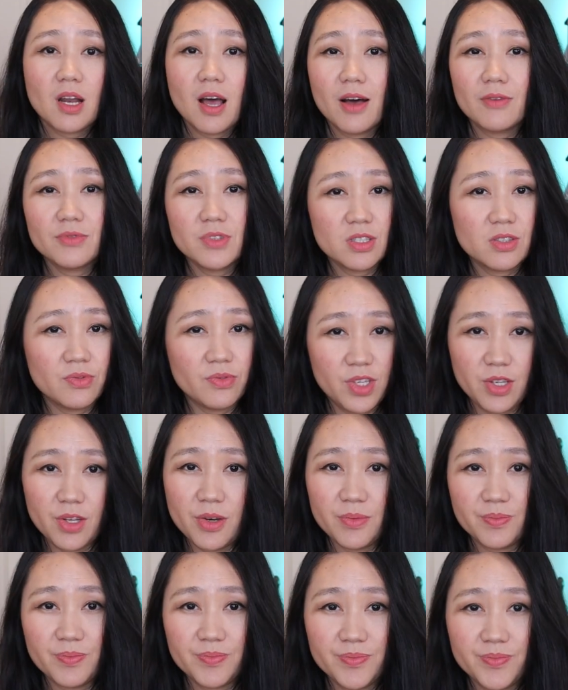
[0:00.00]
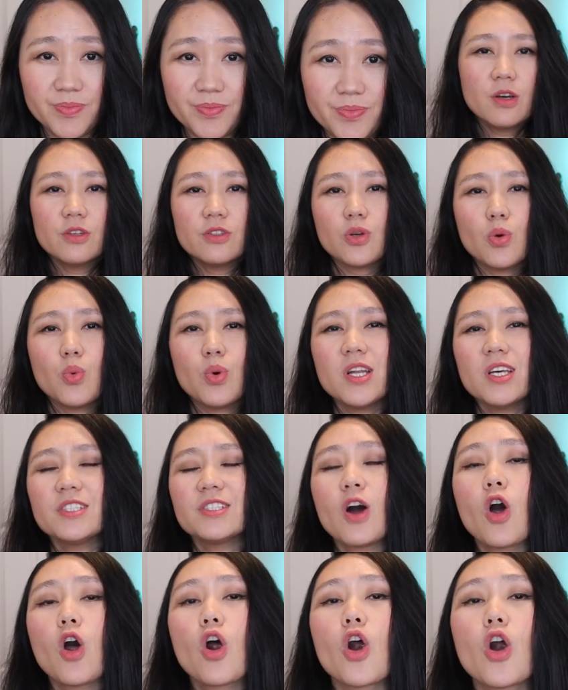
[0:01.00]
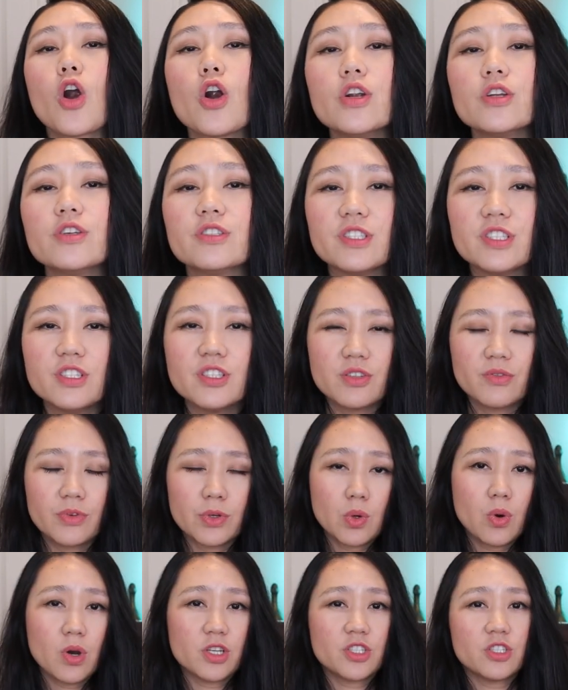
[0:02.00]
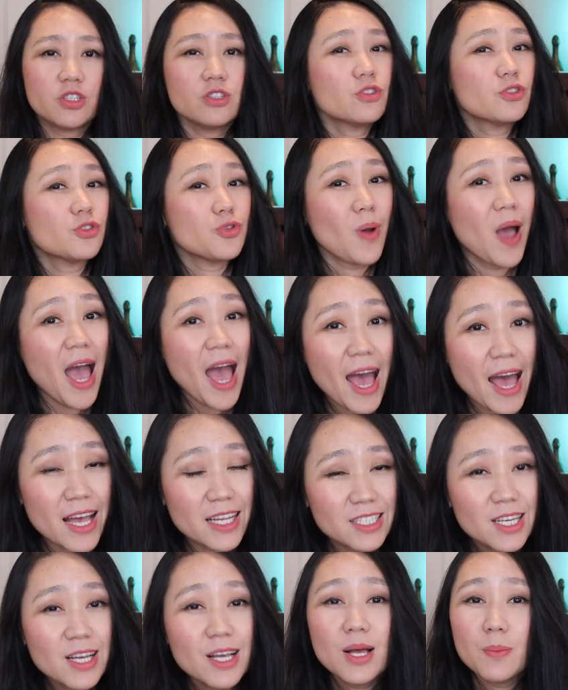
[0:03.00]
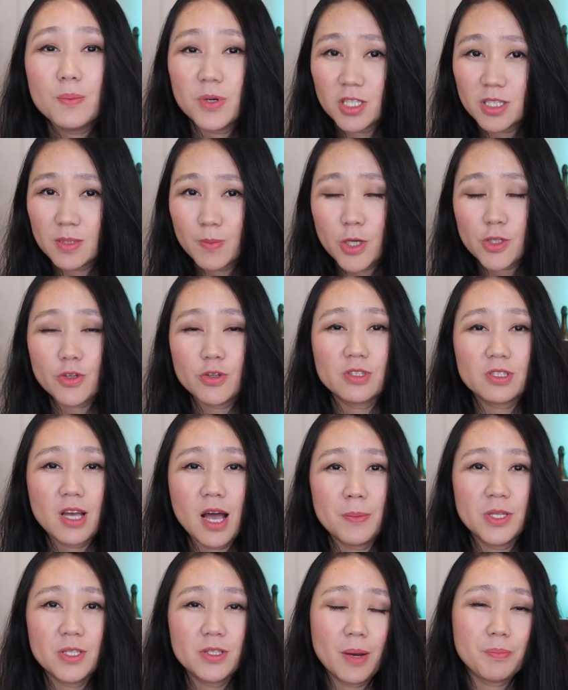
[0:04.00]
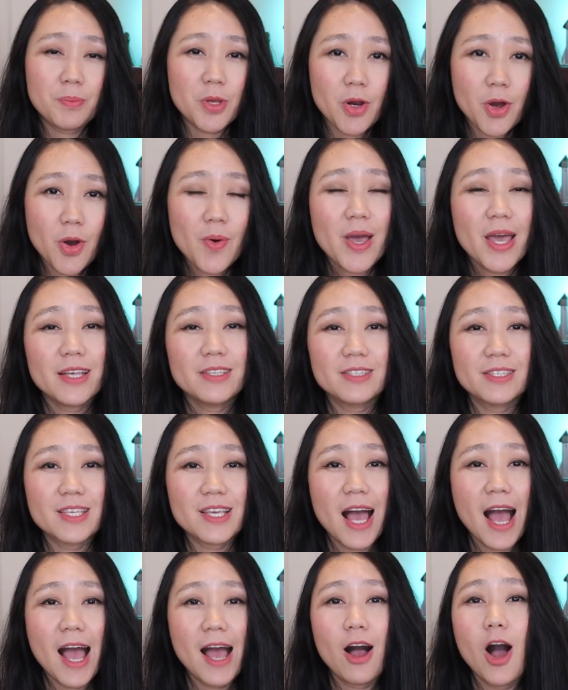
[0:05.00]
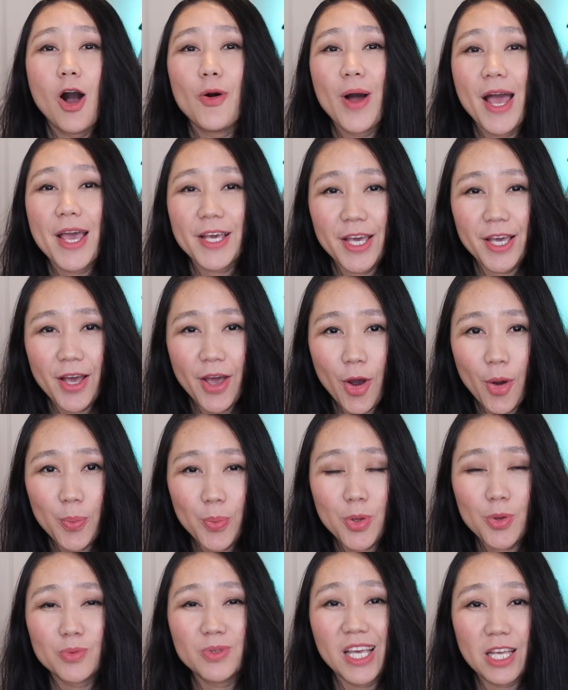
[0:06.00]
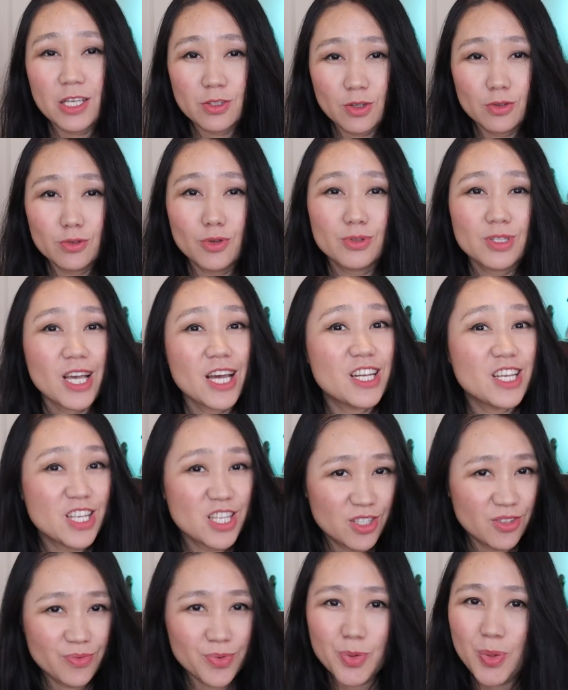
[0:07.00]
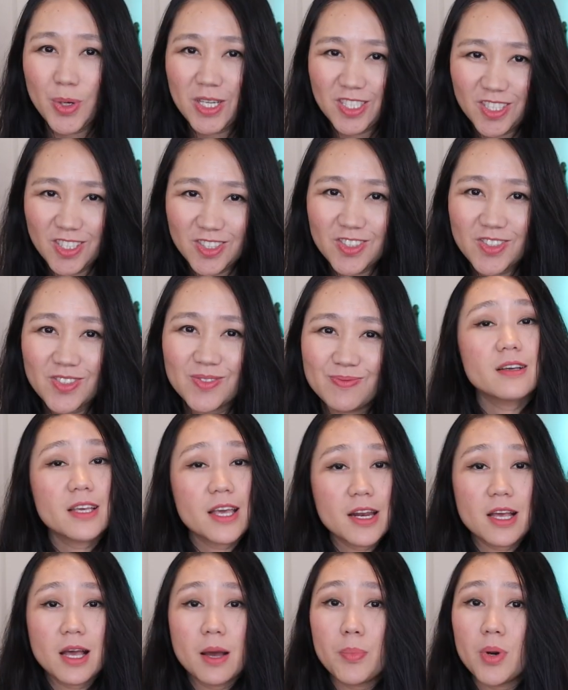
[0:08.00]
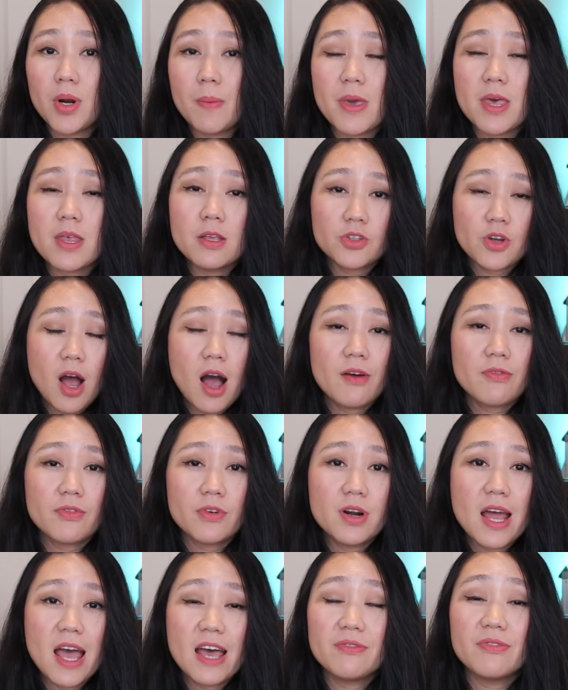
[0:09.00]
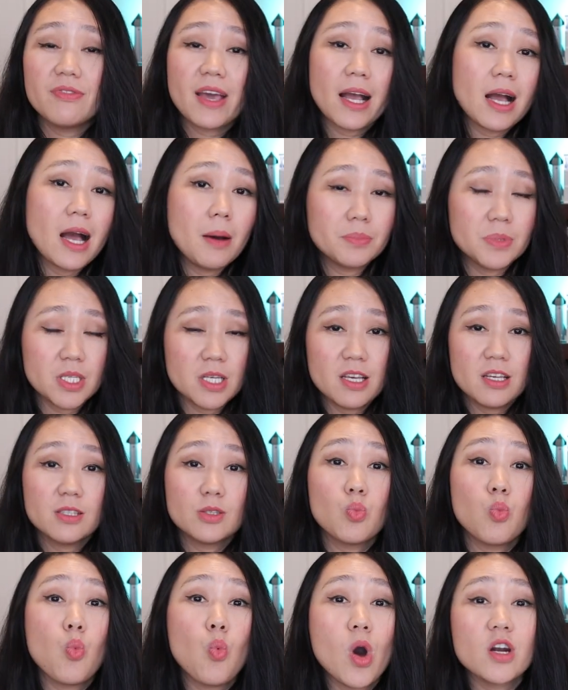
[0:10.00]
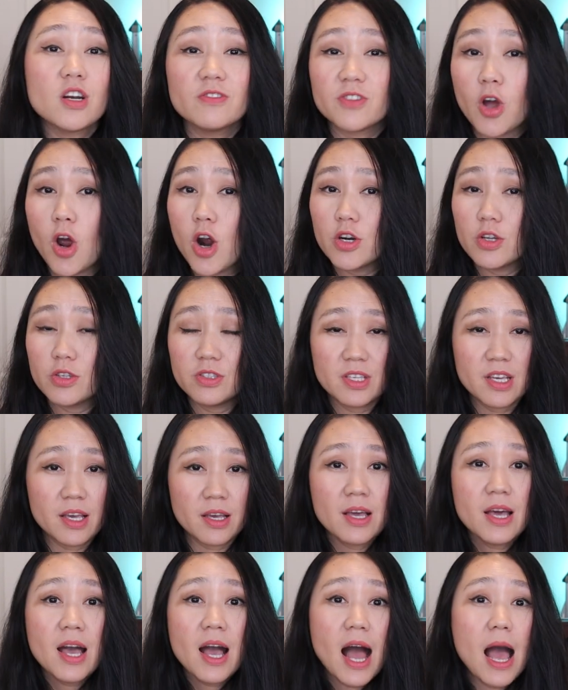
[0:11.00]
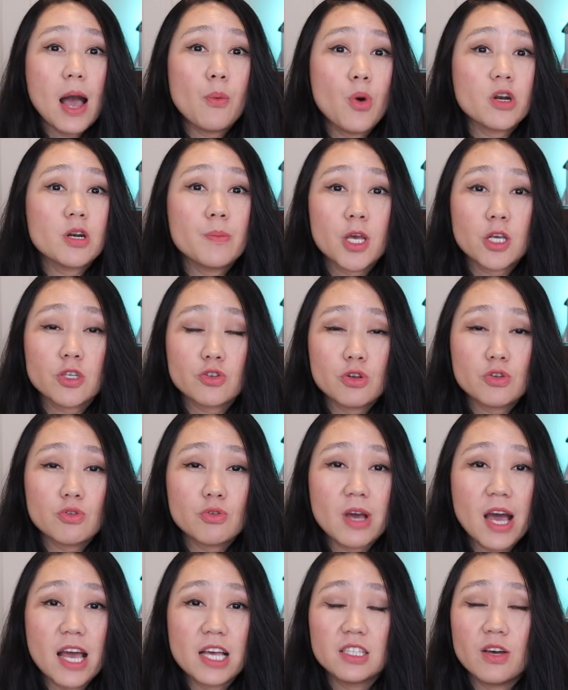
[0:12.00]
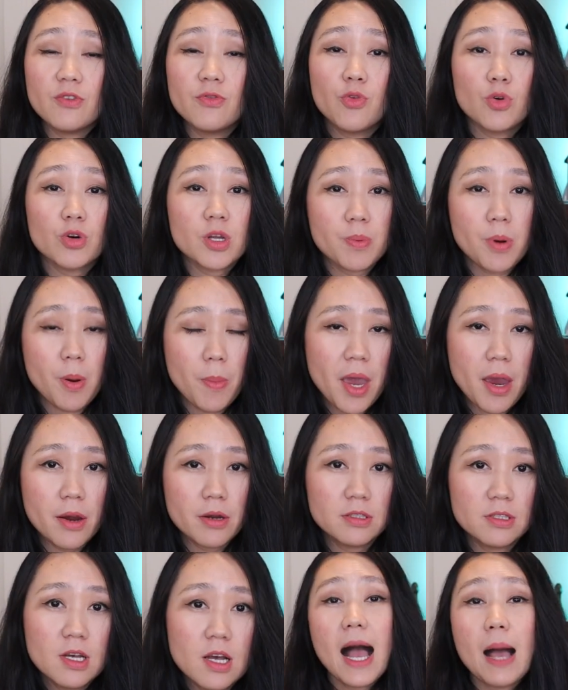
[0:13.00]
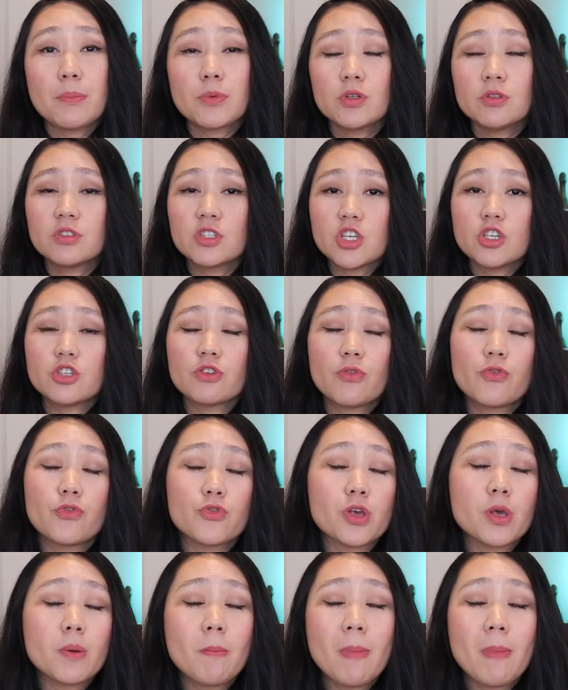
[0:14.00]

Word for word: of this video. So what is the hardest interview questions you had? Please make sure to comment down below and see uh, how I can help you to answer those kind of interview questions. Getting a product manager offer at FAANG company is one of the hardest thing. I want to make sure you guys are fully prepared. I'm going to teach a free